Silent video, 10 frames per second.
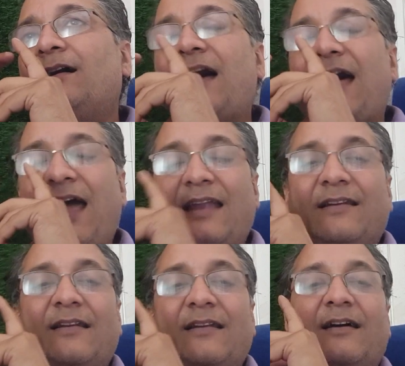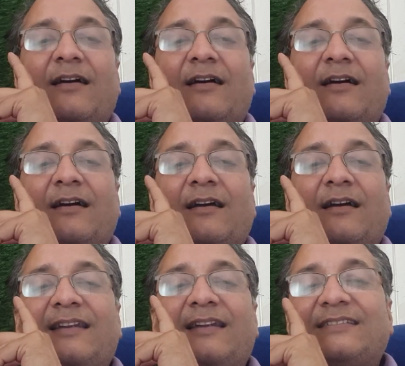and
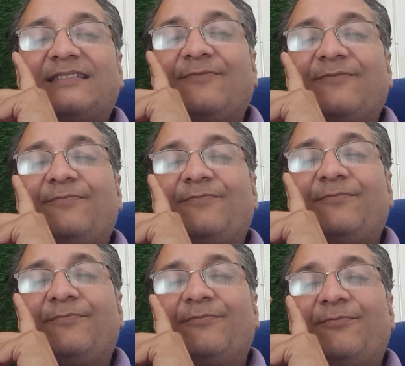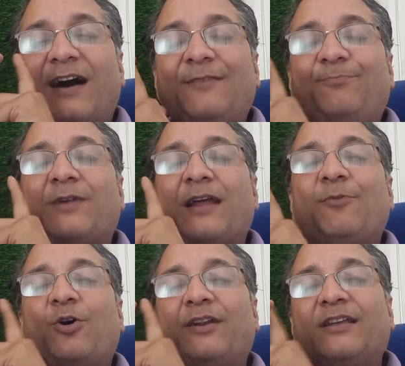it is the one
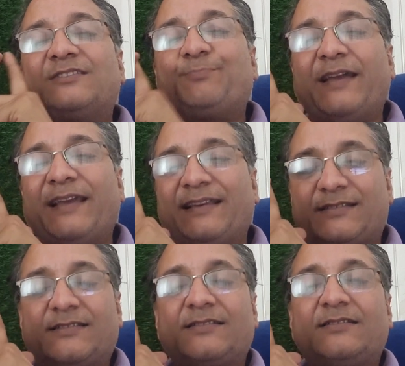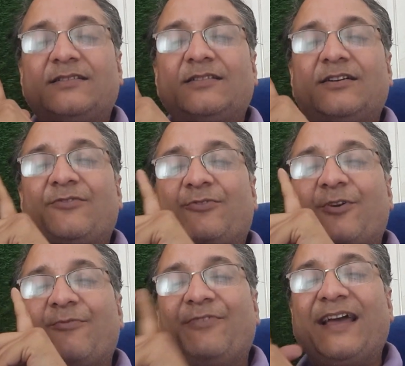primordial space
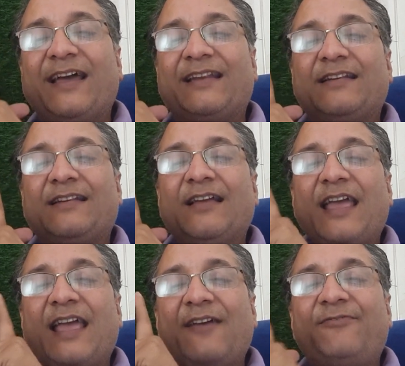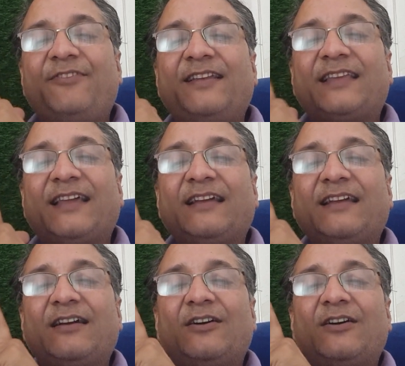from where
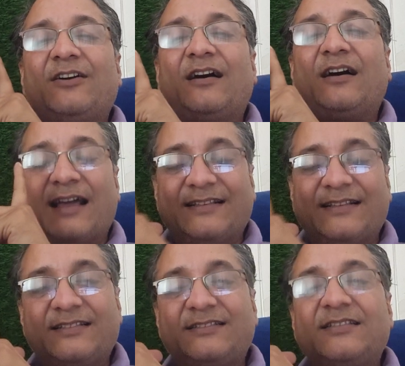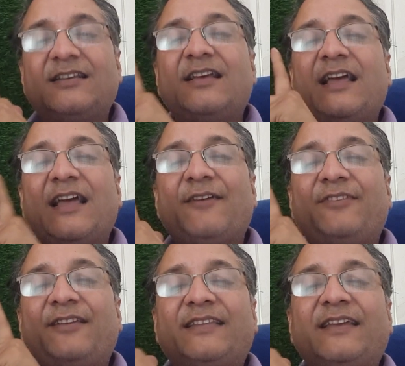everything arises,
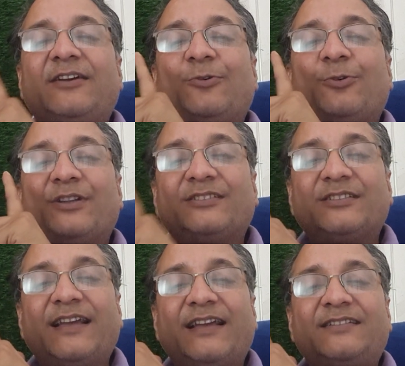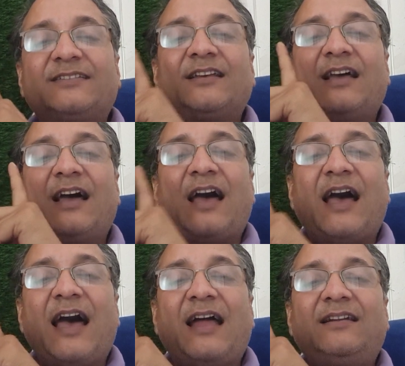everything originates,
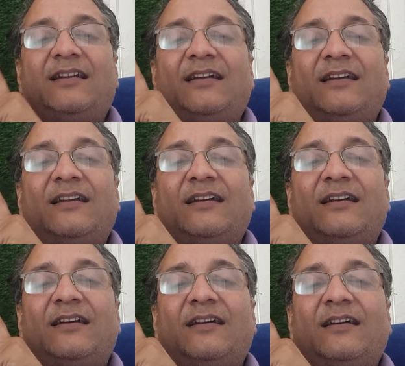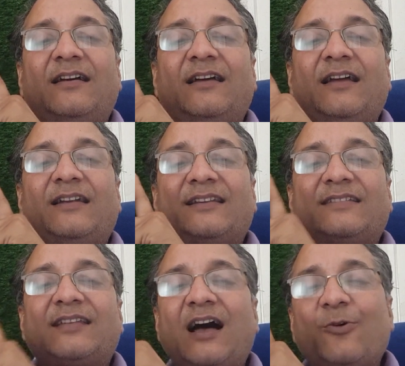and it
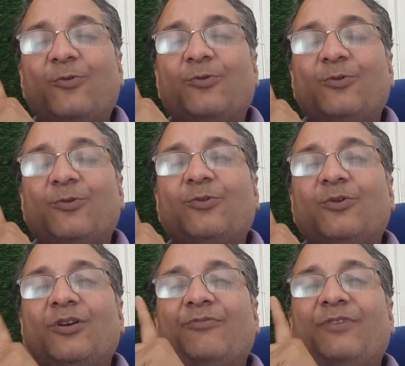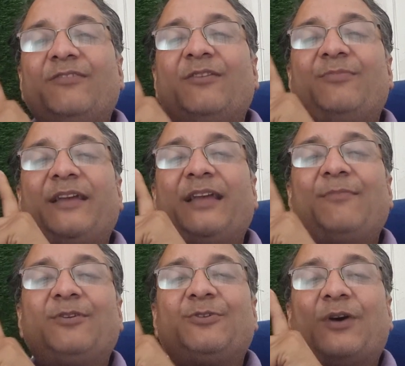is how we will be
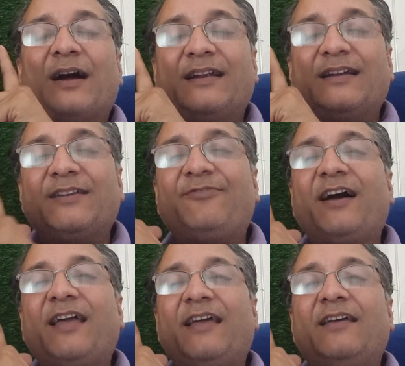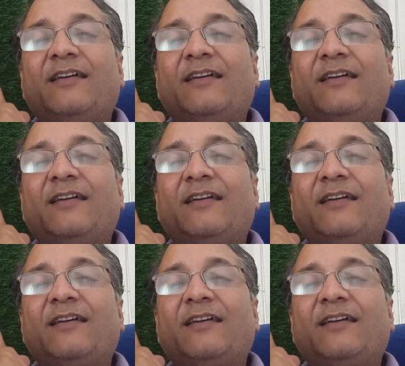able to identify